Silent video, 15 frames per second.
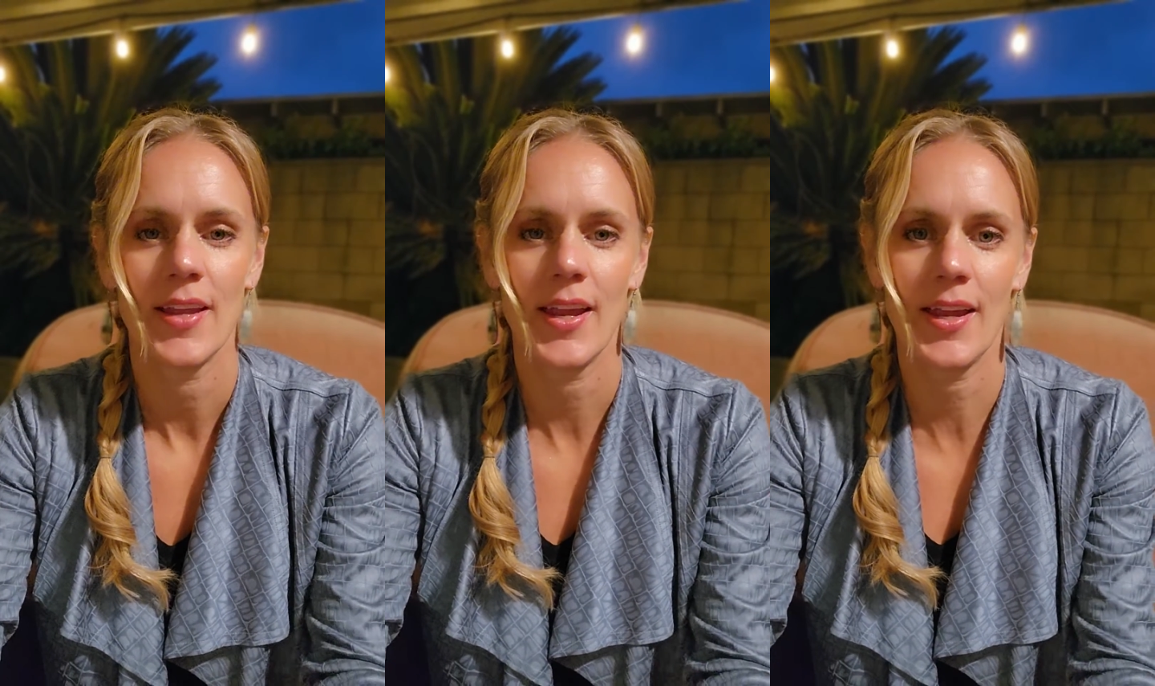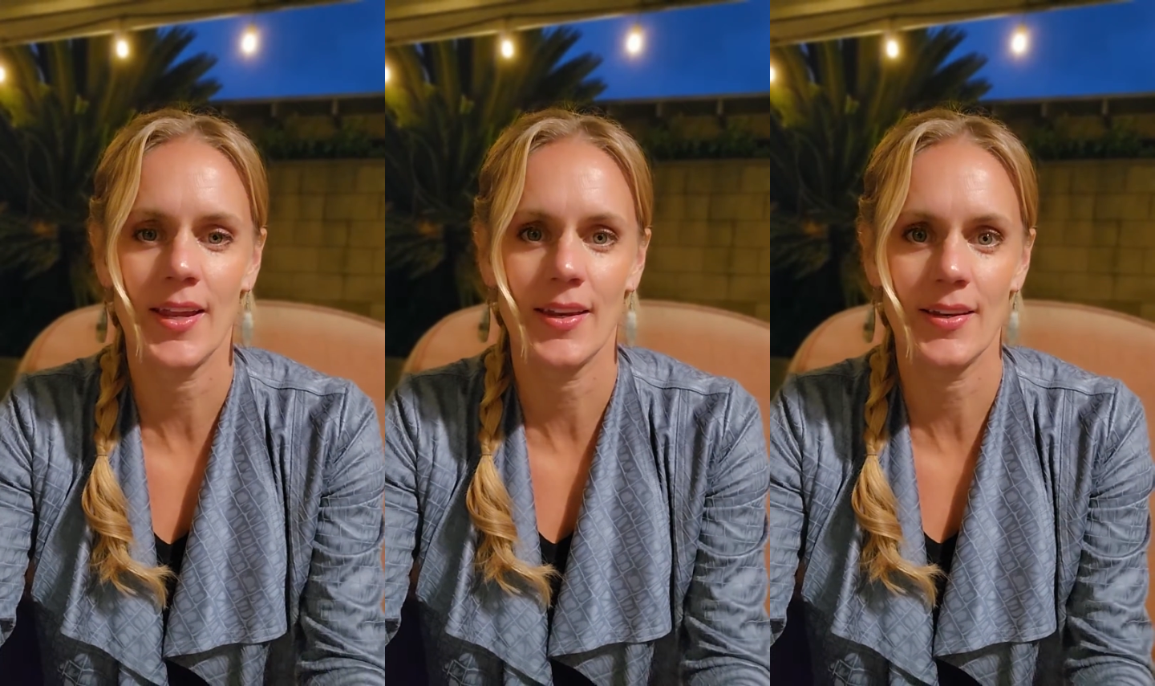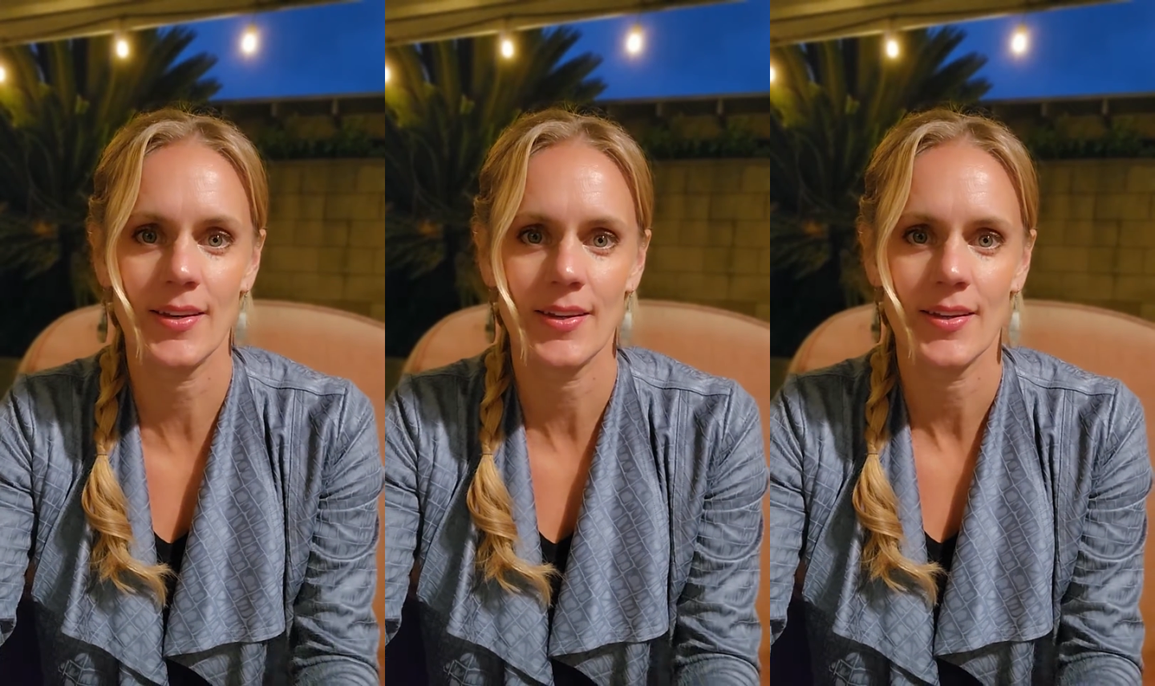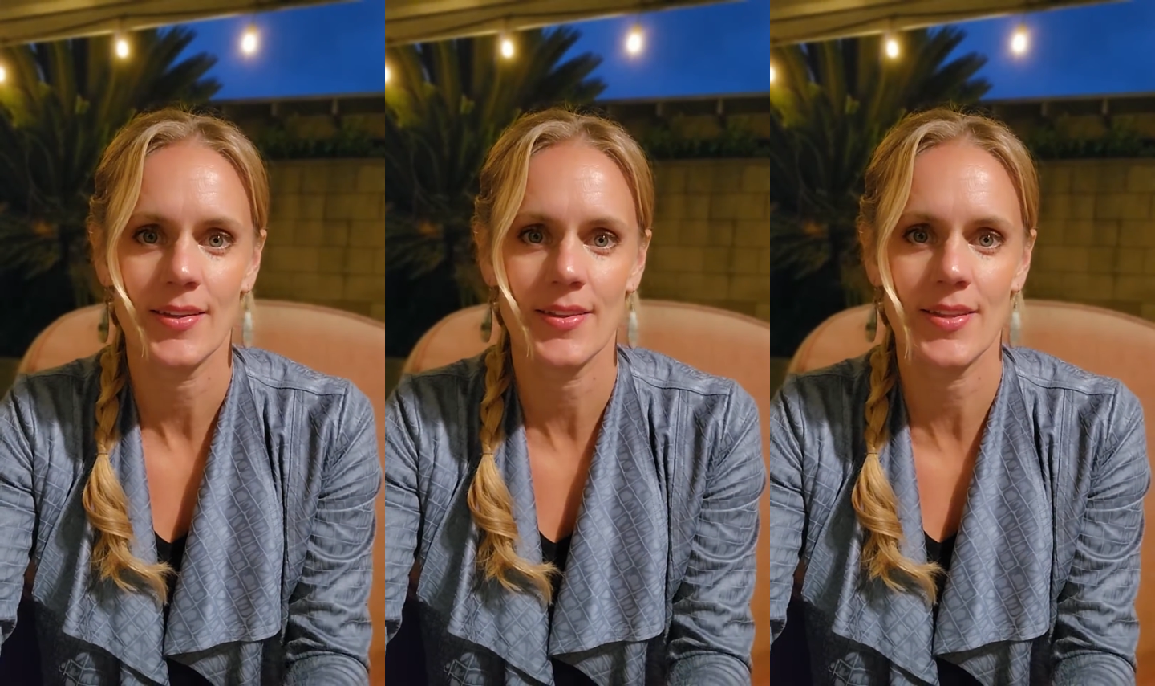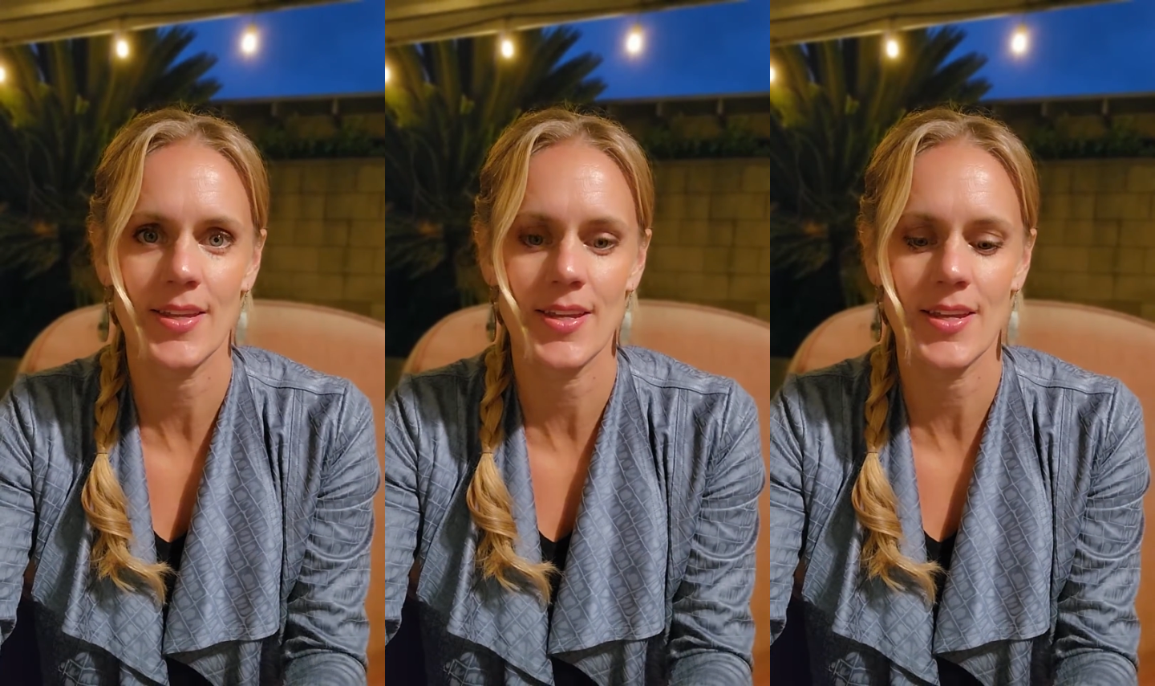In
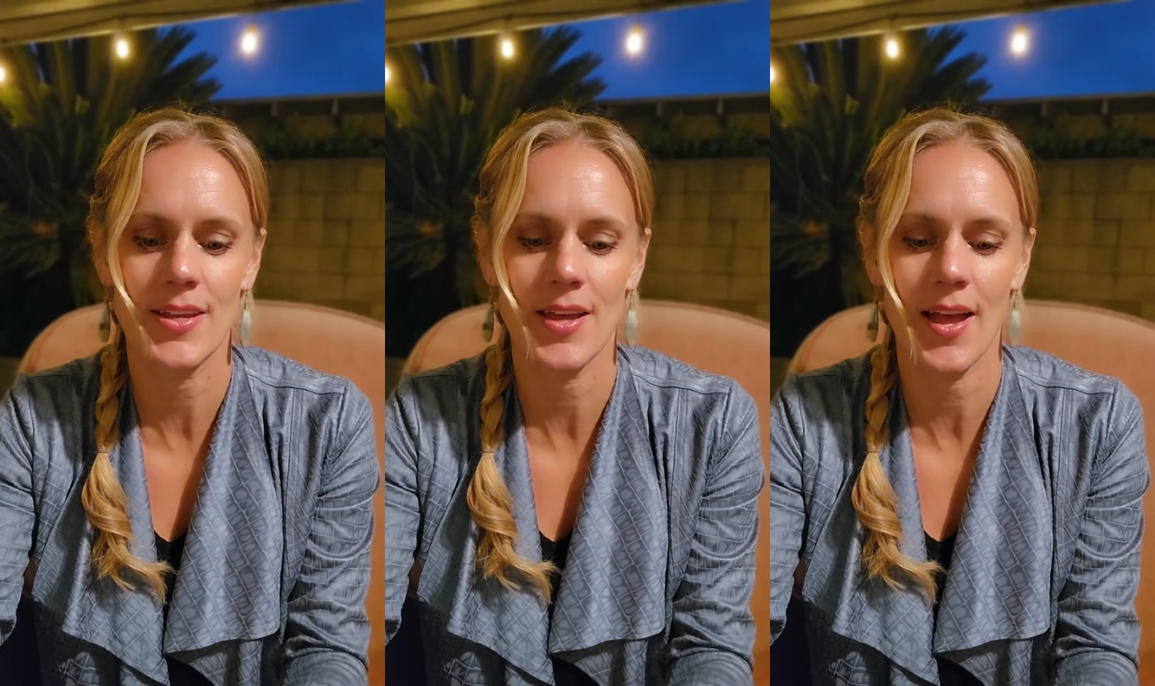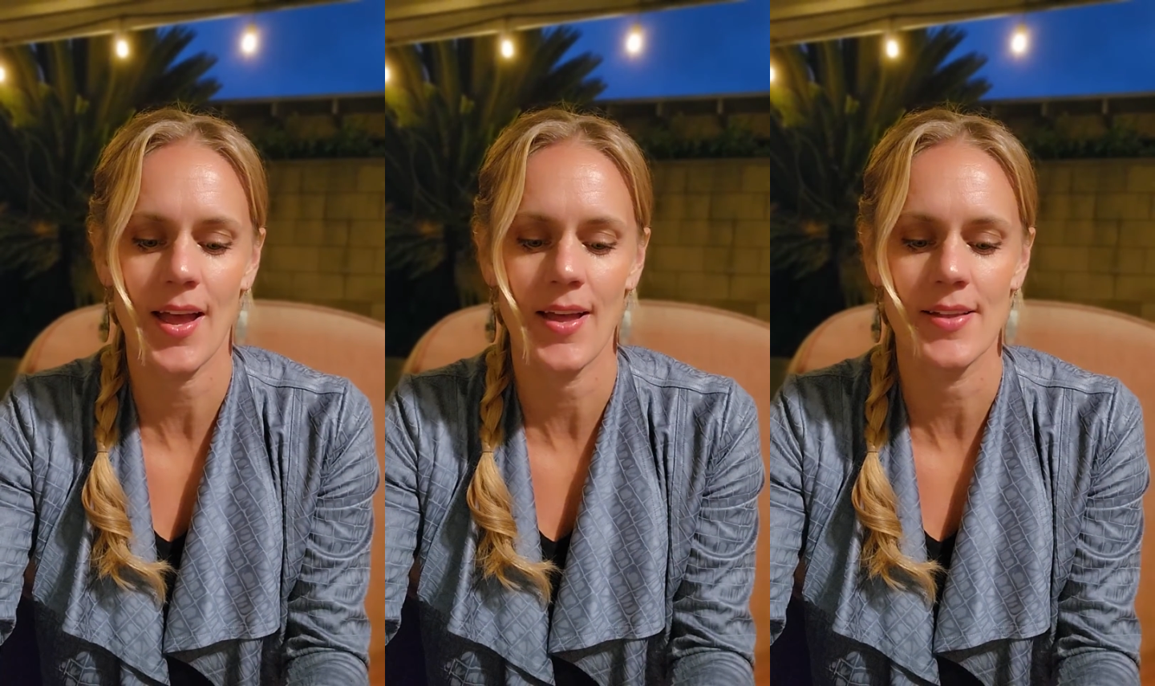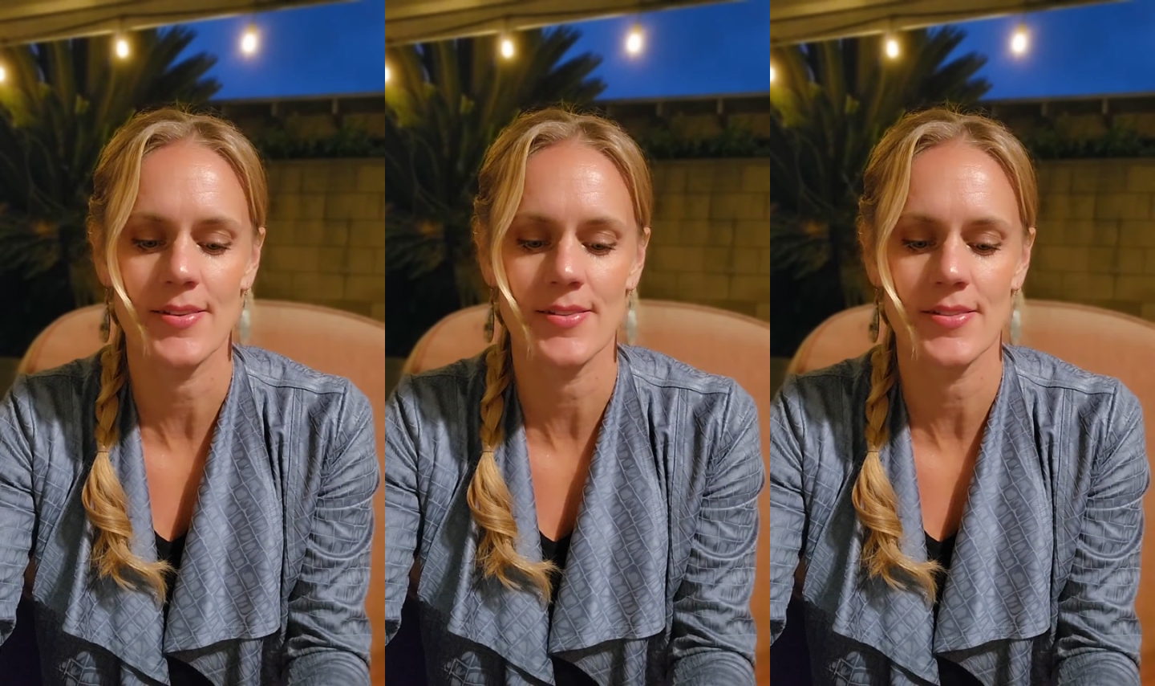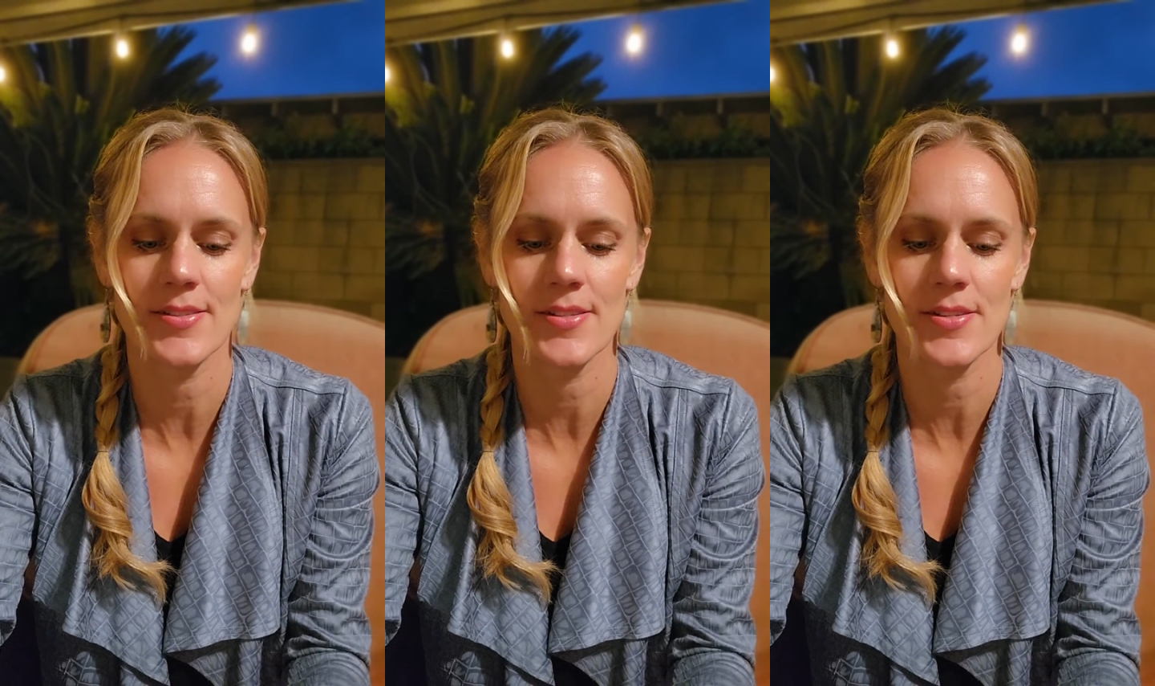the end.